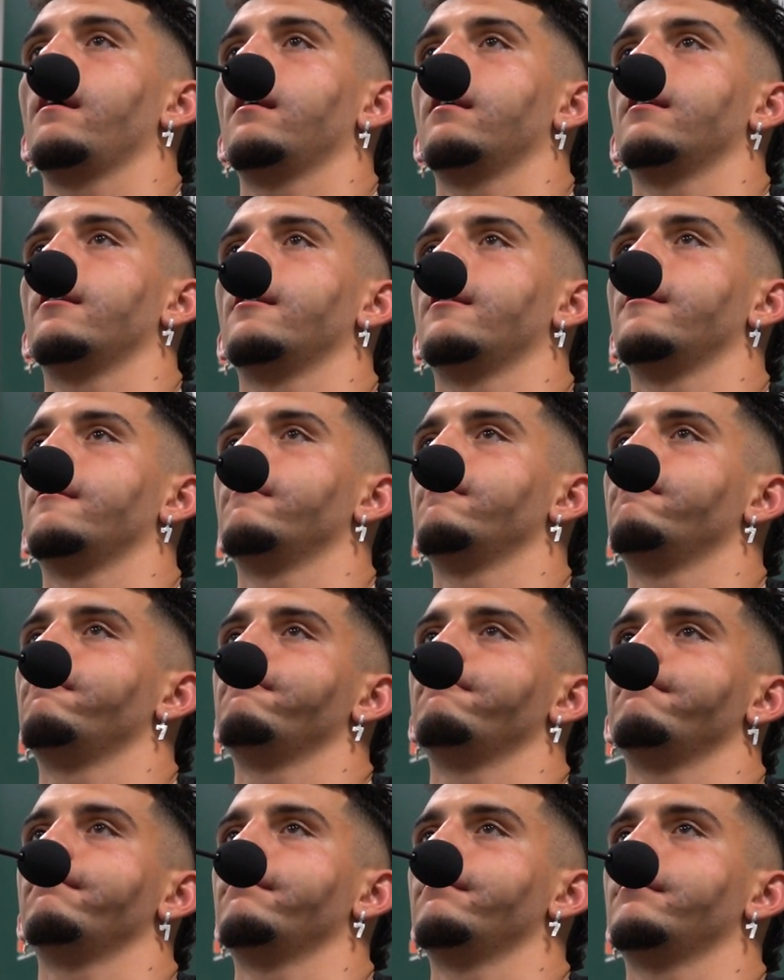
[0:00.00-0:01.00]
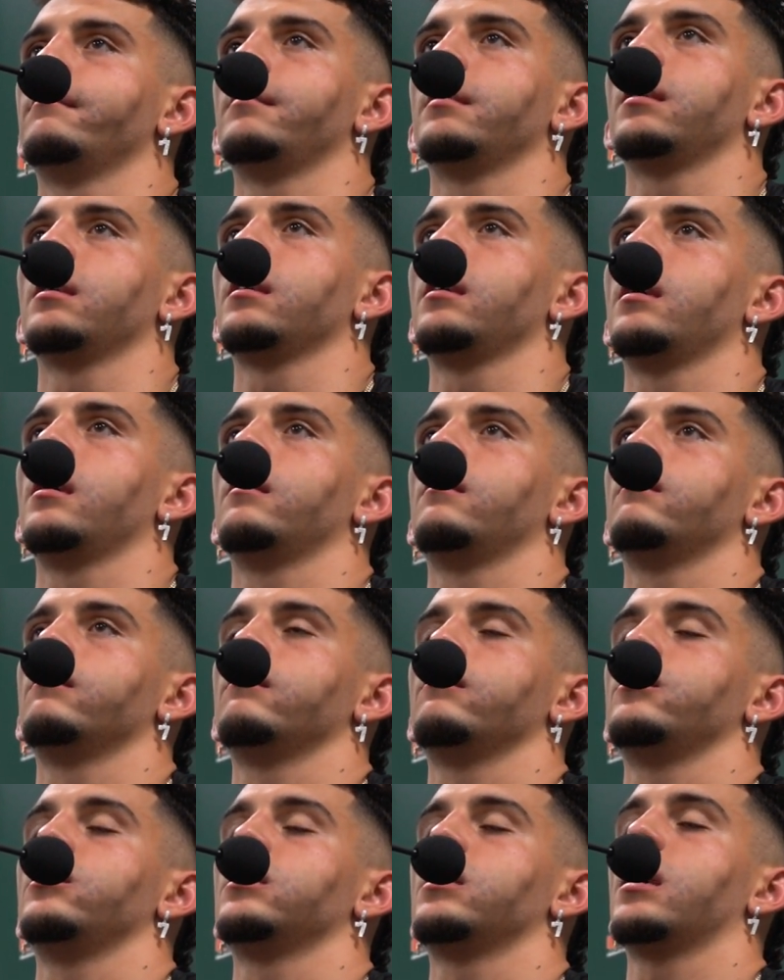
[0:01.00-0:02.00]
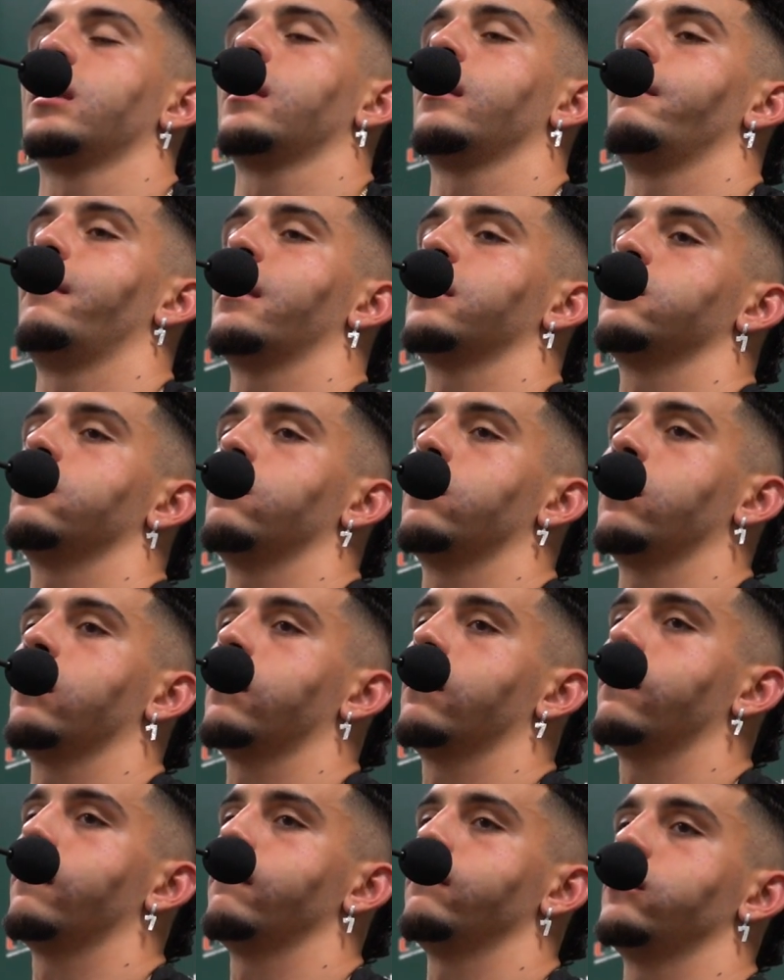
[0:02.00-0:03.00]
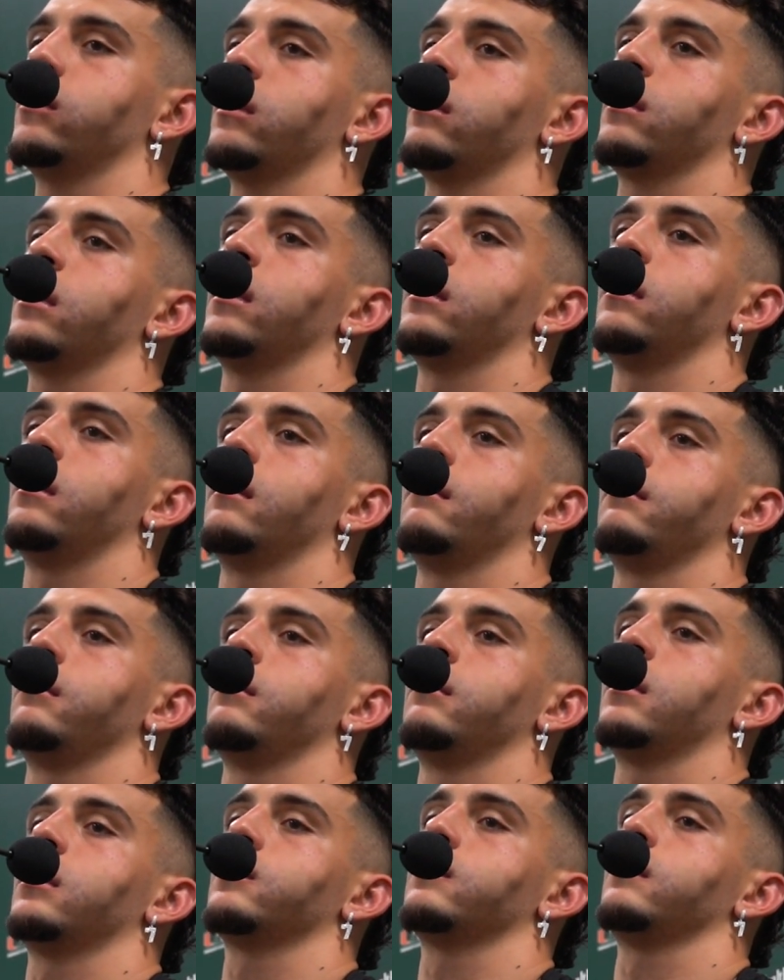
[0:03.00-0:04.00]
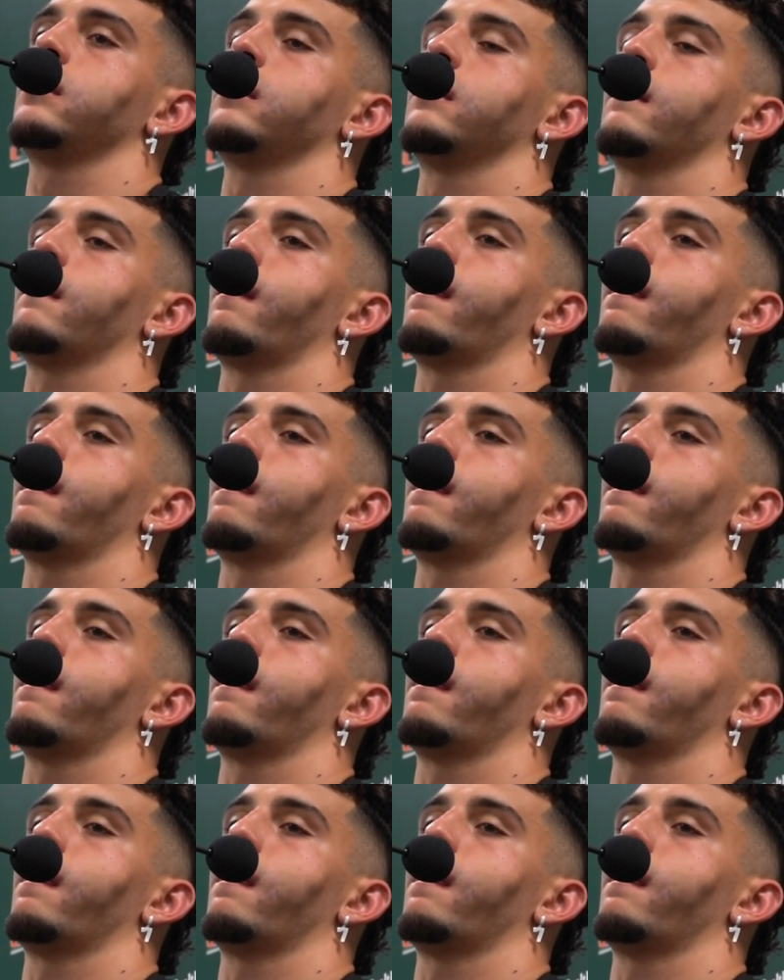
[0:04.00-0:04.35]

But again, we just got to get back to work, try to get it done next week.